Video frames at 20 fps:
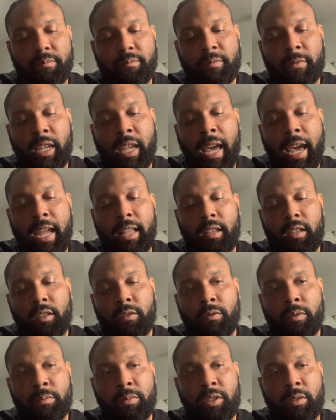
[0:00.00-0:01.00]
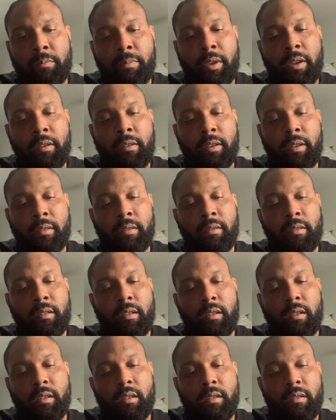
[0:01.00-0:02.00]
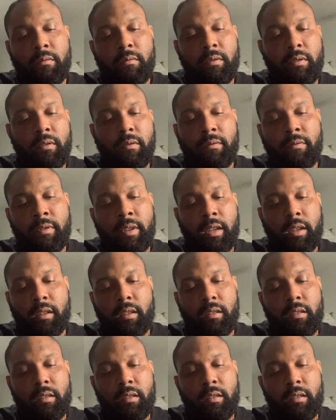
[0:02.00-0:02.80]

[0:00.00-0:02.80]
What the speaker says: guidance from Spirit. Fuck.